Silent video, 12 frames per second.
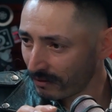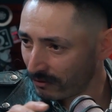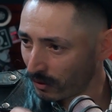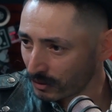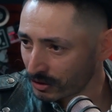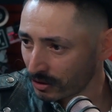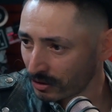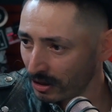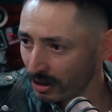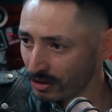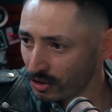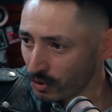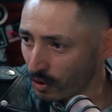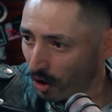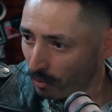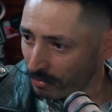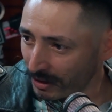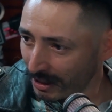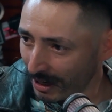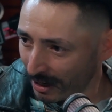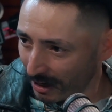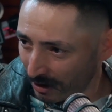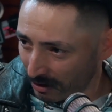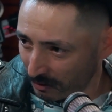vulture to open
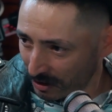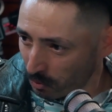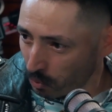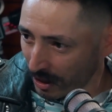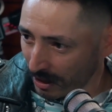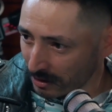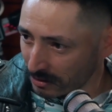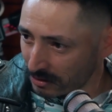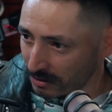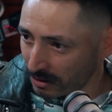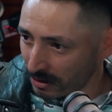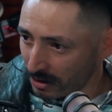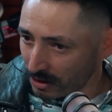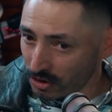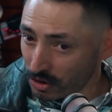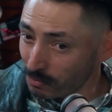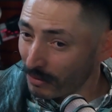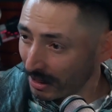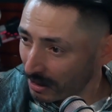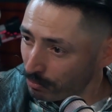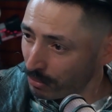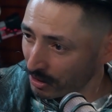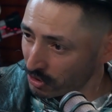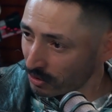the wings to make the
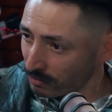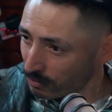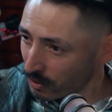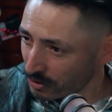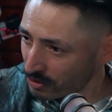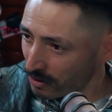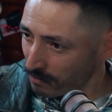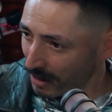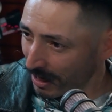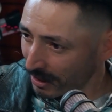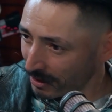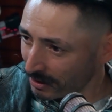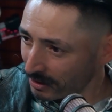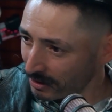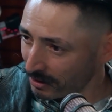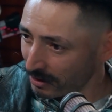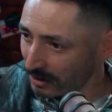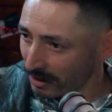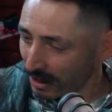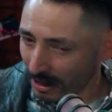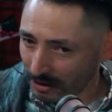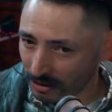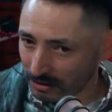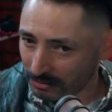picture more dramatic
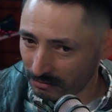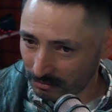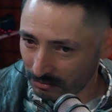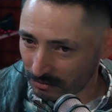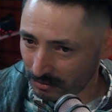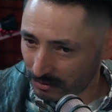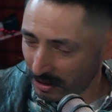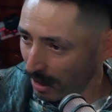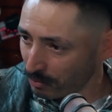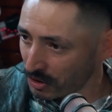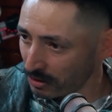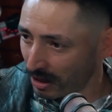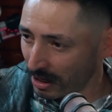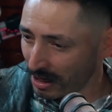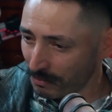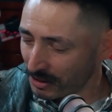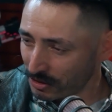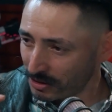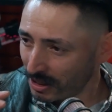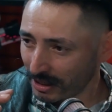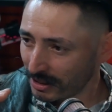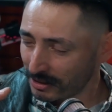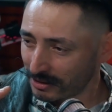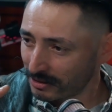and capture an image that
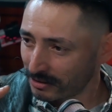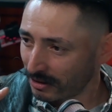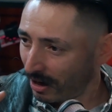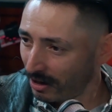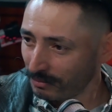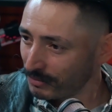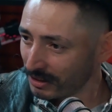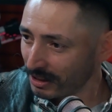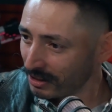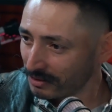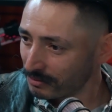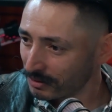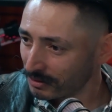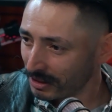is unbelievable.